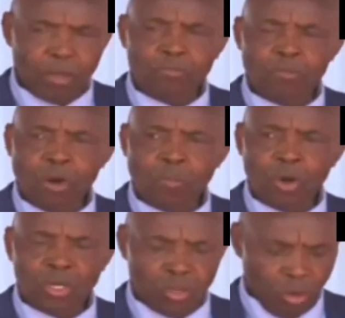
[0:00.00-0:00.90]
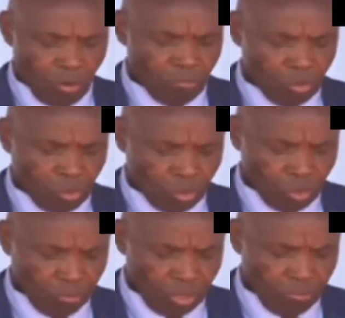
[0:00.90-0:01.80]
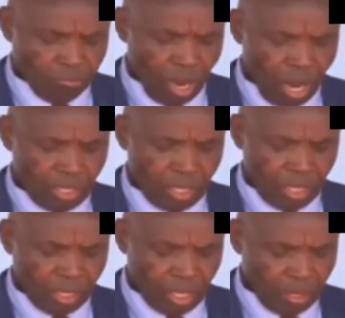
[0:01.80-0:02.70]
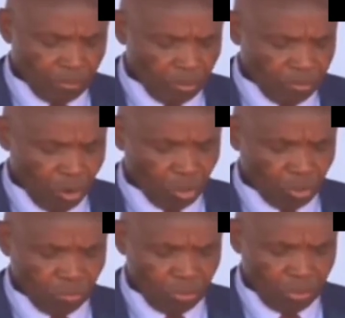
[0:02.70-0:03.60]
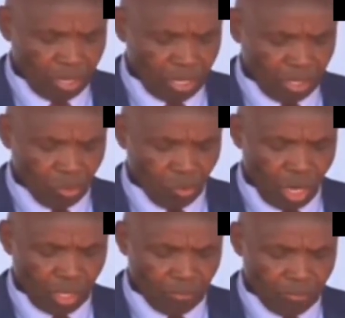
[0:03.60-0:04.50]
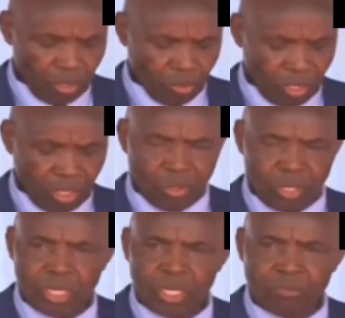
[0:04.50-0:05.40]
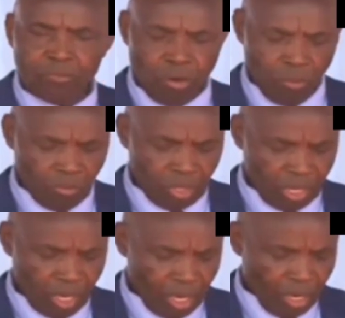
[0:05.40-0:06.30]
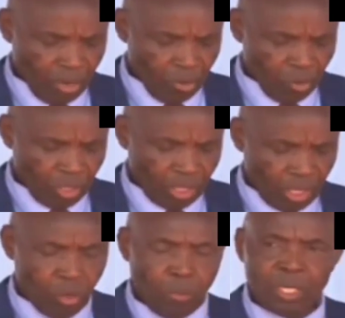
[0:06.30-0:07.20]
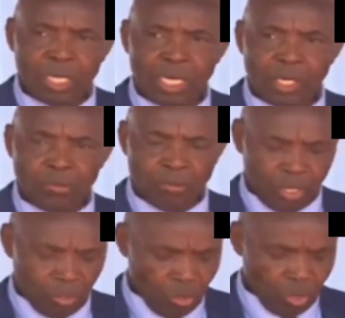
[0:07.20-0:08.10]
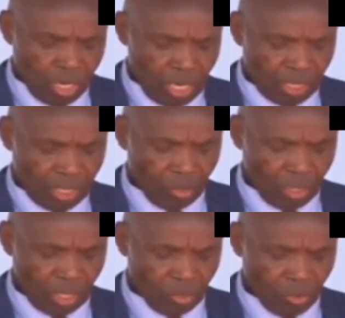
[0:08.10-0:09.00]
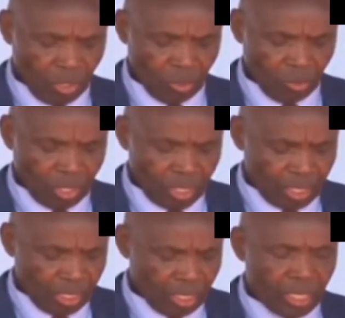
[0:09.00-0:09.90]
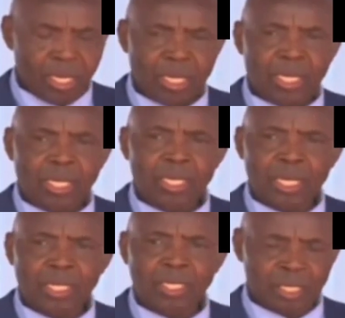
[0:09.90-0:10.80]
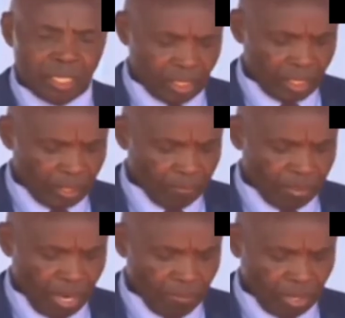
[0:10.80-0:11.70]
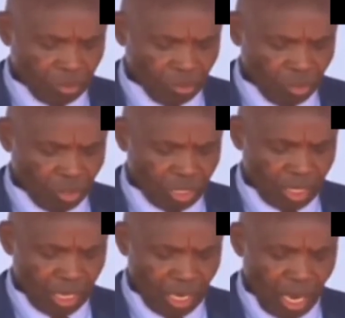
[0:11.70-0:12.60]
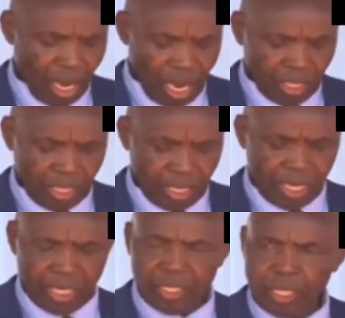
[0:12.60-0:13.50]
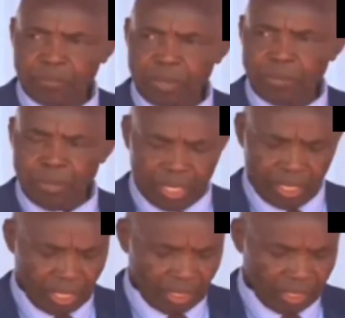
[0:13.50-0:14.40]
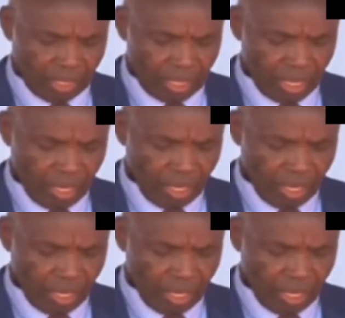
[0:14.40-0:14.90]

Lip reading: The foremost offshoot of the first interim report of the Presidential Working Party on Education Reforms was the domiciling of the junior secondary school education in existing primary schools as directed by President